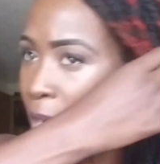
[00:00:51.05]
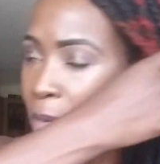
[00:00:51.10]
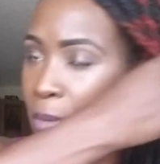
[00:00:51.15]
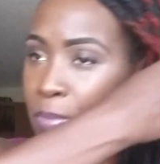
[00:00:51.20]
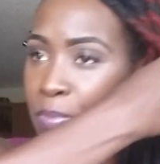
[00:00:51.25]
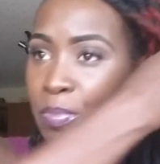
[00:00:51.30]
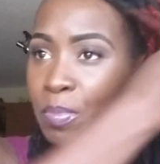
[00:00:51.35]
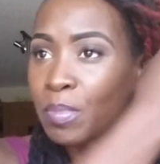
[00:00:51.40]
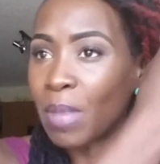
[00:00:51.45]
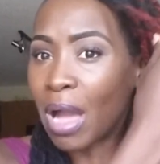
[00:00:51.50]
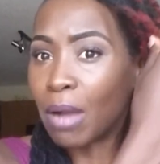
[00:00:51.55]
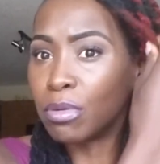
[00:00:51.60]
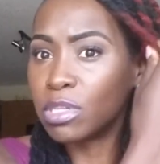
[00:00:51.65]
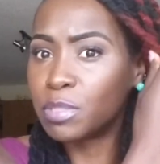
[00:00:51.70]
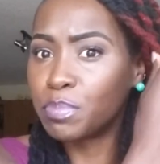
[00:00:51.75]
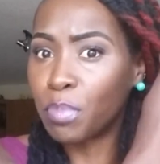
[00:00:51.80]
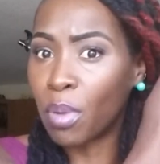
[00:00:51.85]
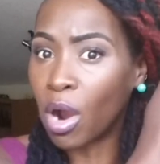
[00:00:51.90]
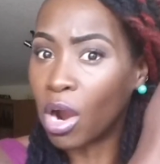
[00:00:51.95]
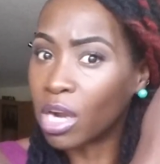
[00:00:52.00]
I
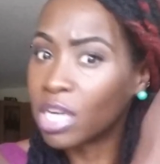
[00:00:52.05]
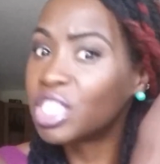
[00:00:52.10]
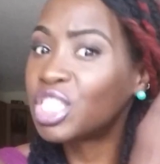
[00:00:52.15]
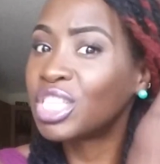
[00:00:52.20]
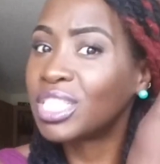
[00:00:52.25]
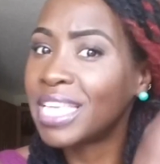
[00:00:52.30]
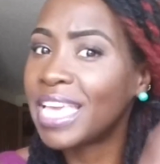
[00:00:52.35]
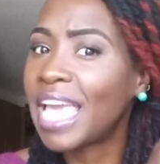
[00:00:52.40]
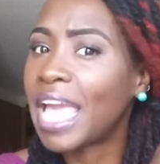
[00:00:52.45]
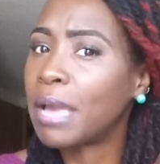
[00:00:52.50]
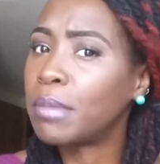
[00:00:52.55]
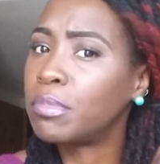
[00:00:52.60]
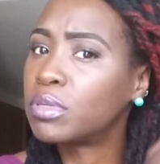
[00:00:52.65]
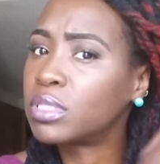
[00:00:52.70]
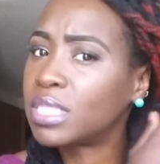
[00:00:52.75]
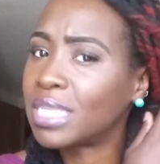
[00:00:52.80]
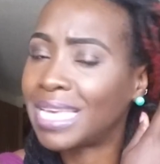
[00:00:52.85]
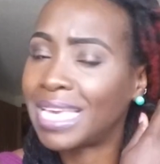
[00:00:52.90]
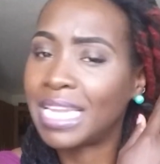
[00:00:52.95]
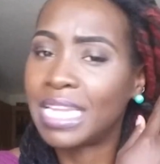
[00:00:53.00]
was partially
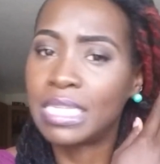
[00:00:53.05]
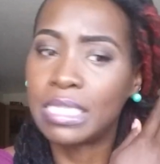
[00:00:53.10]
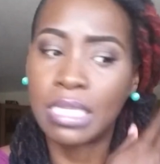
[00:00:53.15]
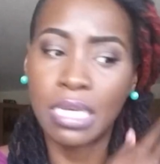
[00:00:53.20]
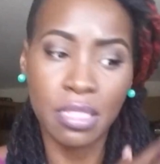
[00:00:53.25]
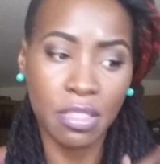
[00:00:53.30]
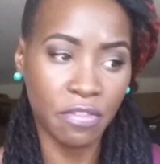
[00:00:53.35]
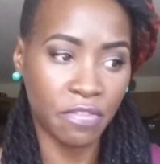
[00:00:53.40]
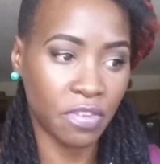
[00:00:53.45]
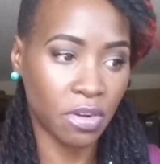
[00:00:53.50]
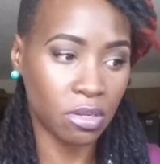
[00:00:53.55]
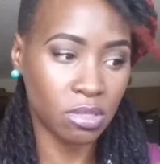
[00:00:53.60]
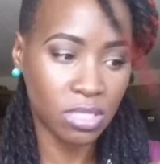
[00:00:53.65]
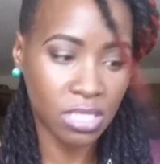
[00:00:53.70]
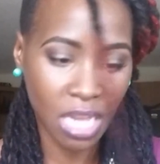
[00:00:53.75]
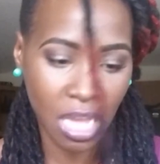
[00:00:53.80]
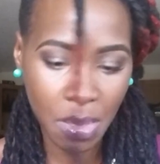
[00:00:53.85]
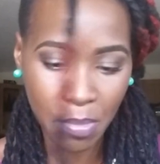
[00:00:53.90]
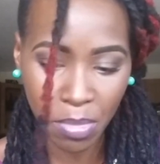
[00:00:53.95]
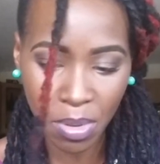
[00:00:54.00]
able to get it done the
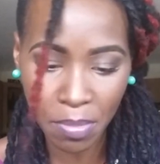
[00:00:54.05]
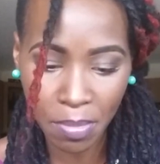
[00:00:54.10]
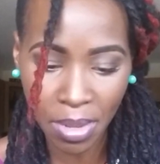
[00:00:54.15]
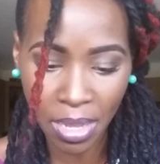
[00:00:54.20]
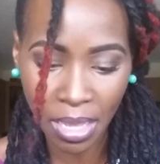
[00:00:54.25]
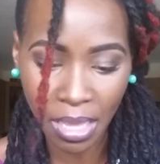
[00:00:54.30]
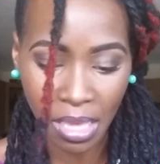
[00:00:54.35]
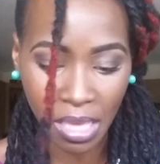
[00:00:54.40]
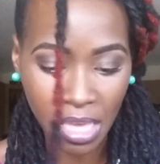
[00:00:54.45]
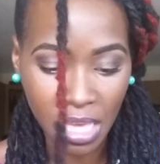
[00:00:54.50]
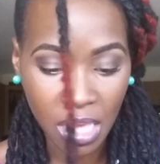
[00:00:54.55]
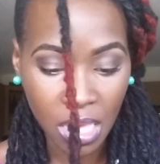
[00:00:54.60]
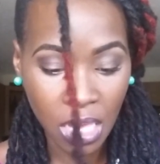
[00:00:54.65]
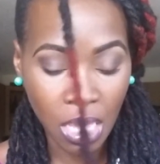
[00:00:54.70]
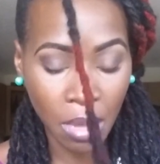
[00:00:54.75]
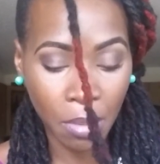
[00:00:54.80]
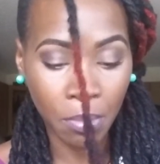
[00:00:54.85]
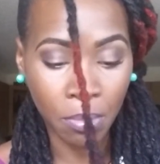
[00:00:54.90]
first time, but my